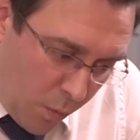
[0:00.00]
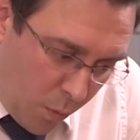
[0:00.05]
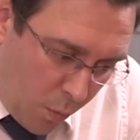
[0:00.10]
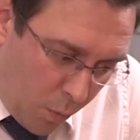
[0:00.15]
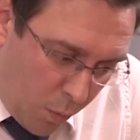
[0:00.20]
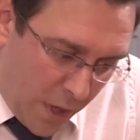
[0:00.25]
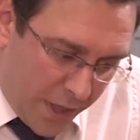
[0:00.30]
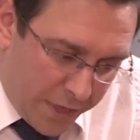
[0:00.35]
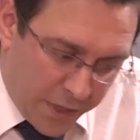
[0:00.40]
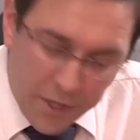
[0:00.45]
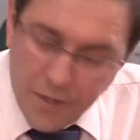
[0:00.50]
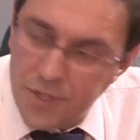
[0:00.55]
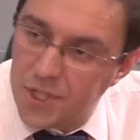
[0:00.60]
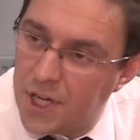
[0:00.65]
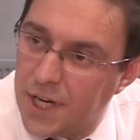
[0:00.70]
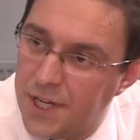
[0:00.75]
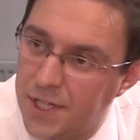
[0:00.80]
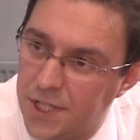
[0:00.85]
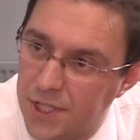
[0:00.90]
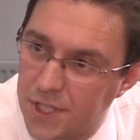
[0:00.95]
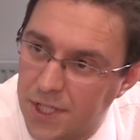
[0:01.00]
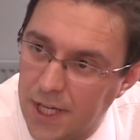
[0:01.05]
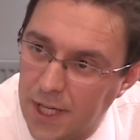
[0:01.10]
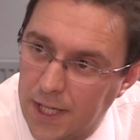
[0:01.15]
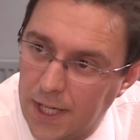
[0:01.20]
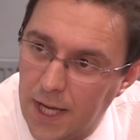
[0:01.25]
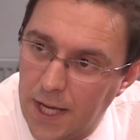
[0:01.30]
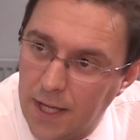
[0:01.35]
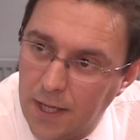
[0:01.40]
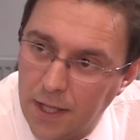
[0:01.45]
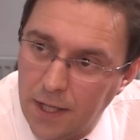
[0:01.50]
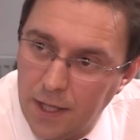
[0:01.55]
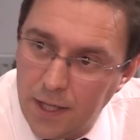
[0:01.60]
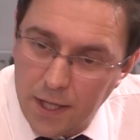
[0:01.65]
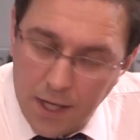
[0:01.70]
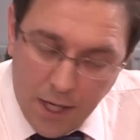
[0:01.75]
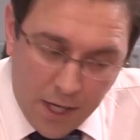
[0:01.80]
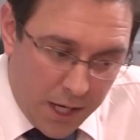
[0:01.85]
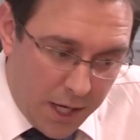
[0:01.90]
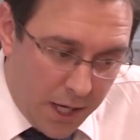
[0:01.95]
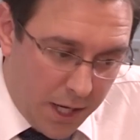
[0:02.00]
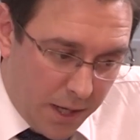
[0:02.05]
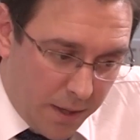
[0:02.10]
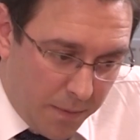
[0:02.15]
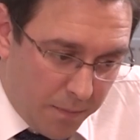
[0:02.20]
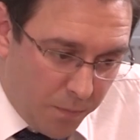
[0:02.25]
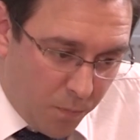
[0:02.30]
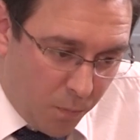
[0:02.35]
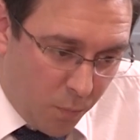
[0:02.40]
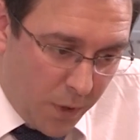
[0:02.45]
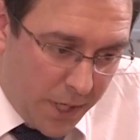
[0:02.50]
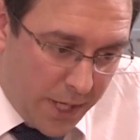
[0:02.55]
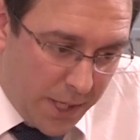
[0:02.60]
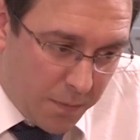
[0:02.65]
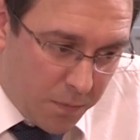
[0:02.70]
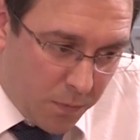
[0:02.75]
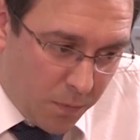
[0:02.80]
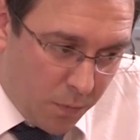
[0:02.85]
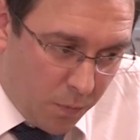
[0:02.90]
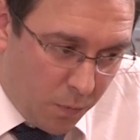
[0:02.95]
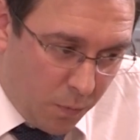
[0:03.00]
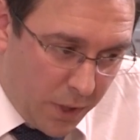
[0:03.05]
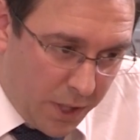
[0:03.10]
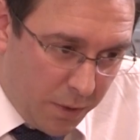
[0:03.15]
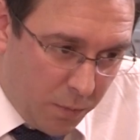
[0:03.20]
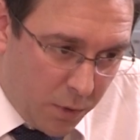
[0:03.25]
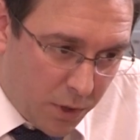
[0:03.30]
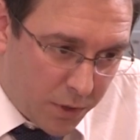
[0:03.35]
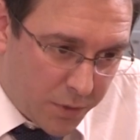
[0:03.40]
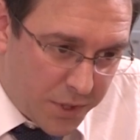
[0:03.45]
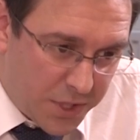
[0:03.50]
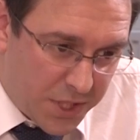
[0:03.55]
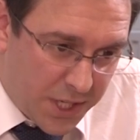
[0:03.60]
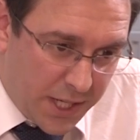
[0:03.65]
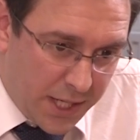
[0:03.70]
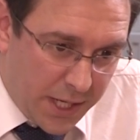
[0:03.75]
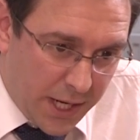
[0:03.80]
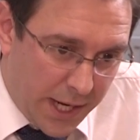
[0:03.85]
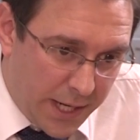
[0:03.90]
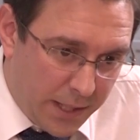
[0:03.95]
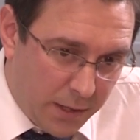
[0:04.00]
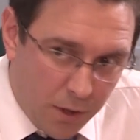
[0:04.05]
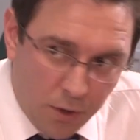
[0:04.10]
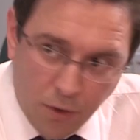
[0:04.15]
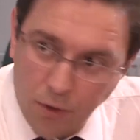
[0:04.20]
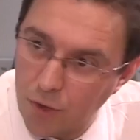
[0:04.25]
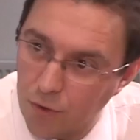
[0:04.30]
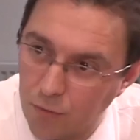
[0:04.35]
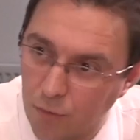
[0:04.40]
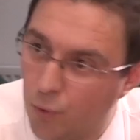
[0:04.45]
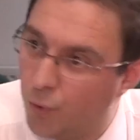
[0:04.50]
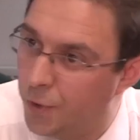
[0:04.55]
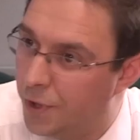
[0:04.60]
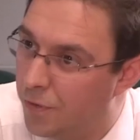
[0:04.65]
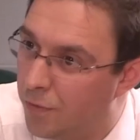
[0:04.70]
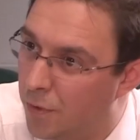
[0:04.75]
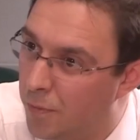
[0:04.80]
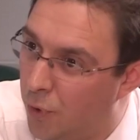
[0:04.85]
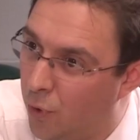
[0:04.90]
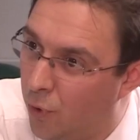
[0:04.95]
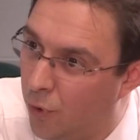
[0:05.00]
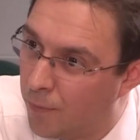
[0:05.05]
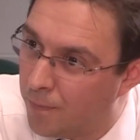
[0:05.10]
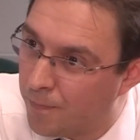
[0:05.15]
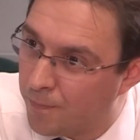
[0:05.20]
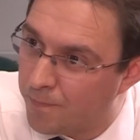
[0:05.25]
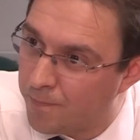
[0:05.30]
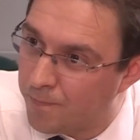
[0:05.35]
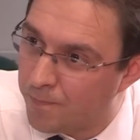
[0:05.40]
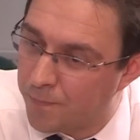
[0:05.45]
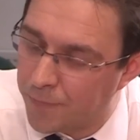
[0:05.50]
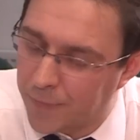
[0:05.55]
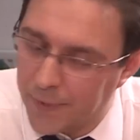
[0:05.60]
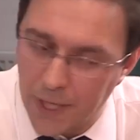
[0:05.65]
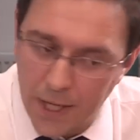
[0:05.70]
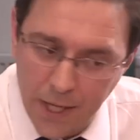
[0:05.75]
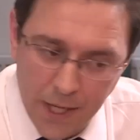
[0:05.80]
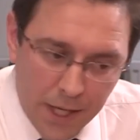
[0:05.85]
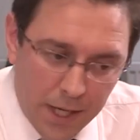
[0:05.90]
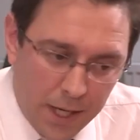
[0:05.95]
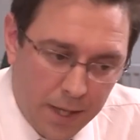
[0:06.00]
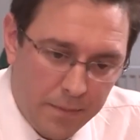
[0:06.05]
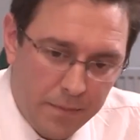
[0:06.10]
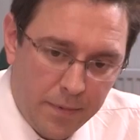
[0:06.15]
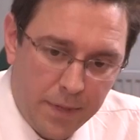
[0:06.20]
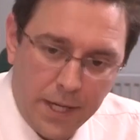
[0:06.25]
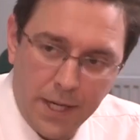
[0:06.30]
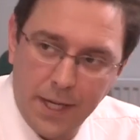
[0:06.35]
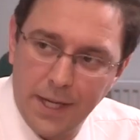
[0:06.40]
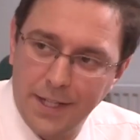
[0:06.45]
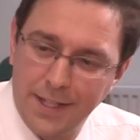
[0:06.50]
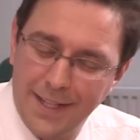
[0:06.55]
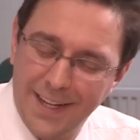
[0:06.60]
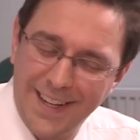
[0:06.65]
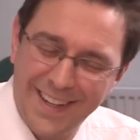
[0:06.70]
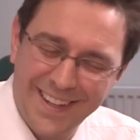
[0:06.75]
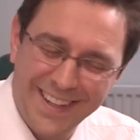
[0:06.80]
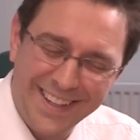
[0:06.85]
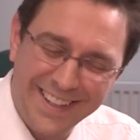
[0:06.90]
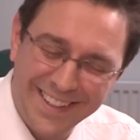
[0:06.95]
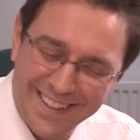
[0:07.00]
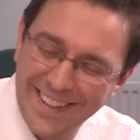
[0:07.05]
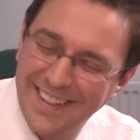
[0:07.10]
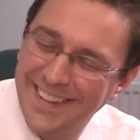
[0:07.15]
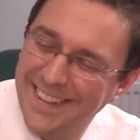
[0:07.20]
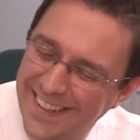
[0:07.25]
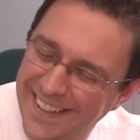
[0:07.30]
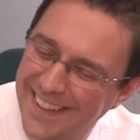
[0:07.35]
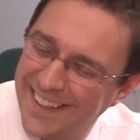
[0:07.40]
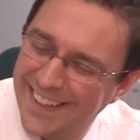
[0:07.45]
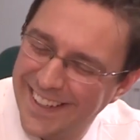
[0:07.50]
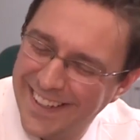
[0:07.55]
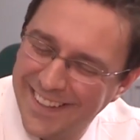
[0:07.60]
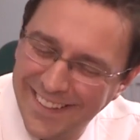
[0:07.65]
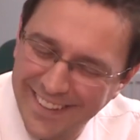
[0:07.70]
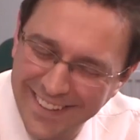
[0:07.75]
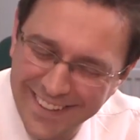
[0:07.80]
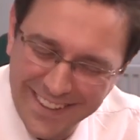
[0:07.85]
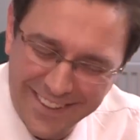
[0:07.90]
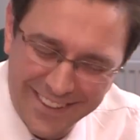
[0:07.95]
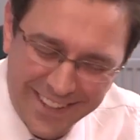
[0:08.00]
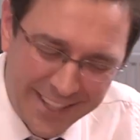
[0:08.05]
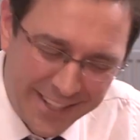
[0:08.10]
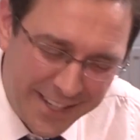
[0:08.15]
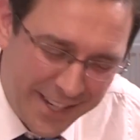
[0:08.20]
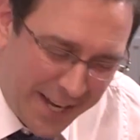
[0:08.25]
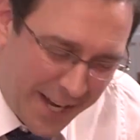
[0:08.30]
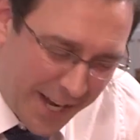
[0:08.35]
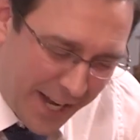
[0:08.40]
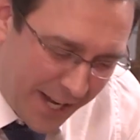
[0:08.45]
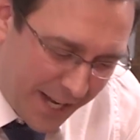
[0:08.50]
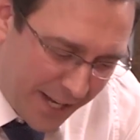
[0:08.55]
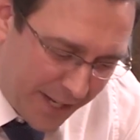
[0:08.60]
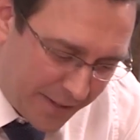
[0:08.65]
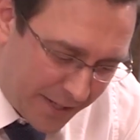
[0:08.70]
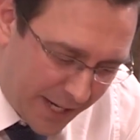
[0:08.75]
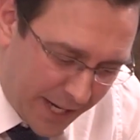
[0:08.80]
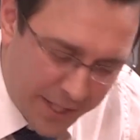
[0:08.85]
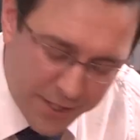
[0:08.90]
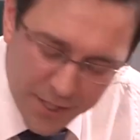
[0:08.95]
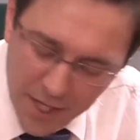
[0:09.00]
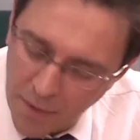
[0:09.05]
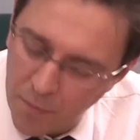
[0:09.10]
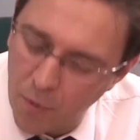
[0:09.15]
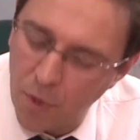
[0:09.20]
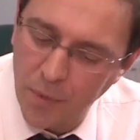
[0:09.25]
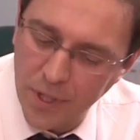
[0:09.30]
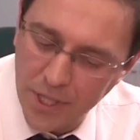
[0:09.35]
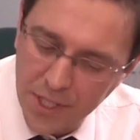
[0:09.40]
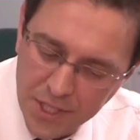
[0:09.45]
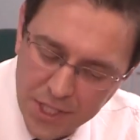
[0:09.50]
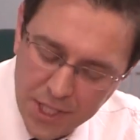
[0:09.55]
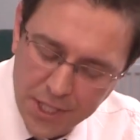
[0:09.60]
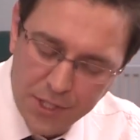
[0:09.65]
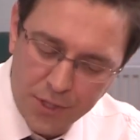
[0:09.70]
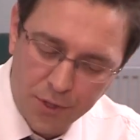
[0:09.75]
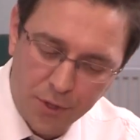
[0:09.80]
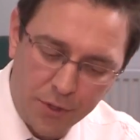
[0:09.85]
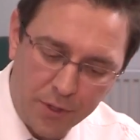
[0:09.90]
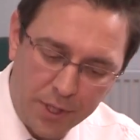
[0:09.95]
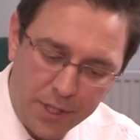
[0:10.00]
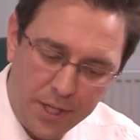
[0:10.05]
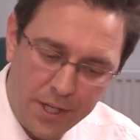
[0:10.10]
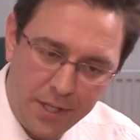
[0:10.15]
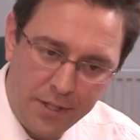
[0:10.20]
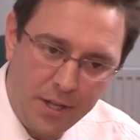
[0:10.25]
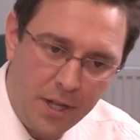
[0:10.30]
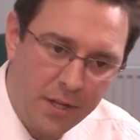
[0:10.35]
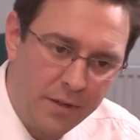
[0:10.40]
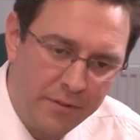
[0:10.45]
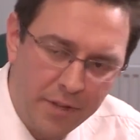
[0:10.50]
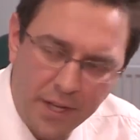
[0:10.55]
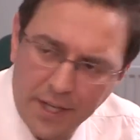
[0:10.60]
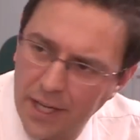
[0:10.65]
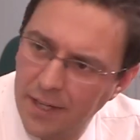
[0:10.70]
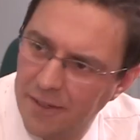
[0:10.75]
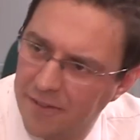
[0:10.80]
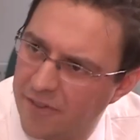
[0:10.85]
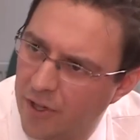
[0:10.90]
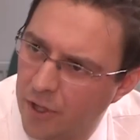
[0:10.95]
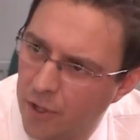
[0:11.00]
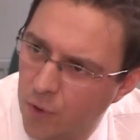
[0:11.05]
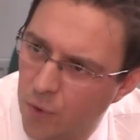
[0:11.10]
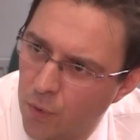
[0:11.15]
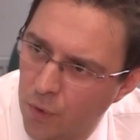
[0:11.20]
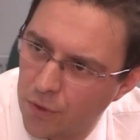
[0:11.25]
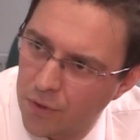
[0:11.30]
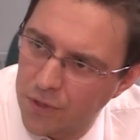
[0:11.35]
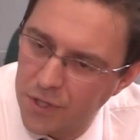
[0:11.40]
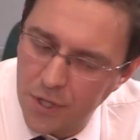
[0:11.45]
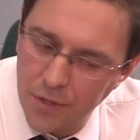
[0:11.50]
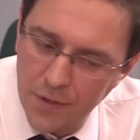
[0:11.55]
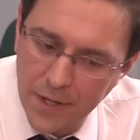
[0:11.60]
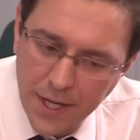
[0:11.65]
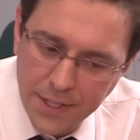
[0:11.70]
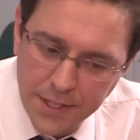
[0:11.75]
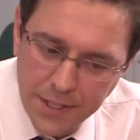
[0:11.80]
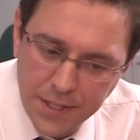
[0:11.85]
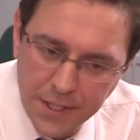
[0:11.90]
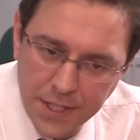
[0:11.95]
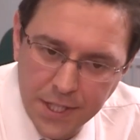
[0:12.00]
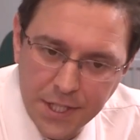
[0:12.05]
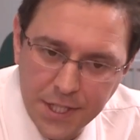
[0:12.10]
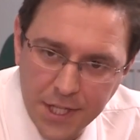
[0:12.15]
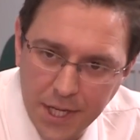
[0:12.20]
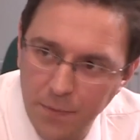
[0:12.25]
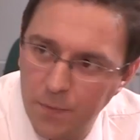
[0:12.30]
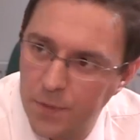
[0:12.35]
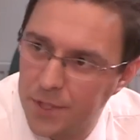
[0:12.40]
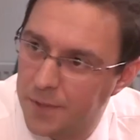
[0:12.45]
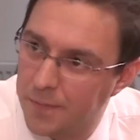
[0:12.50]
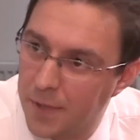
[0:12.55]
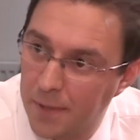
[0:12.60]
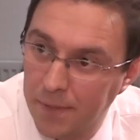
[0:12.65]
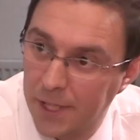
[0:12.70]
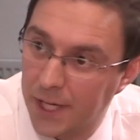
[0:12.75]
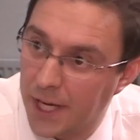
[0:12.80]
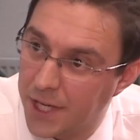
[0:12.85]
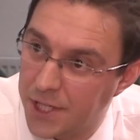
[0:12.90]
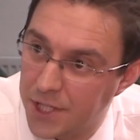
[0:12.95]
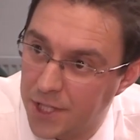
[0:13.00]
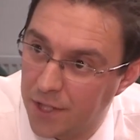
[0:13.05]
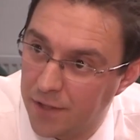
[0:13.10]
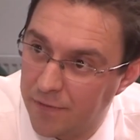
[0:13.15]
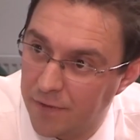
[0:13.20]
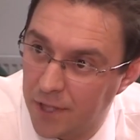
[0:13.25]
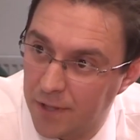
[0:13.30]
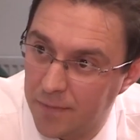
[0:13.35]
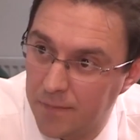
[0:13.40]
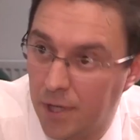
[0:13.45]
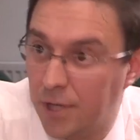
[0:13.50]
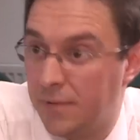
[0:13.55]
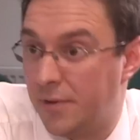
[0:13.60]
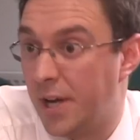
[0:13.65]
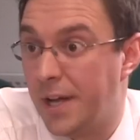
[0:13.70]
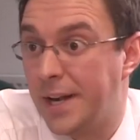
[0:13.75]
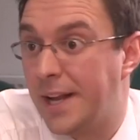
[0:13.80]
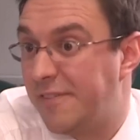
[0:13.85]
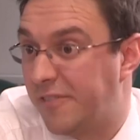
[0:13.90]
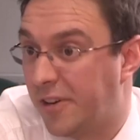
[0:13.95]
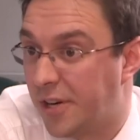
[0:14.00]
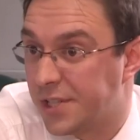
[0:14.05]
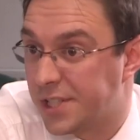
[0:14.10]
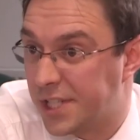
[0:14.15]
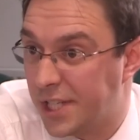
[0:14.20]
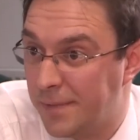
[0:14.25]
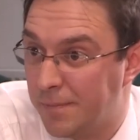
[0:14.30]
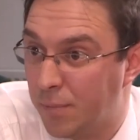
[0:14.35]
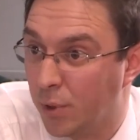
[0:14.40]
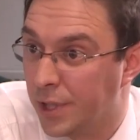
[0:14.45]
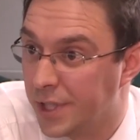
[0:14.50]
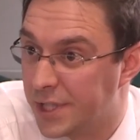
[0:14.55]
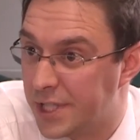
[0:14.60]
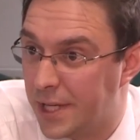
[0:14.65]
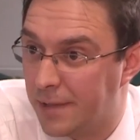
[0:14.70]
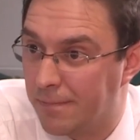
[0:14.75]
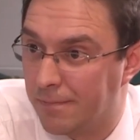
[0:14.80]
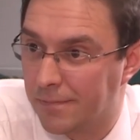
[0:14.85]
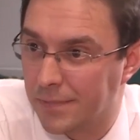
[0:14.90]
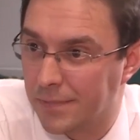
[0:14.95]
When those changes kick in, we will see a longer audit report. And there you go. And what we actually saw in again the final quarter of 2016 was the publication of an FRC bulletin.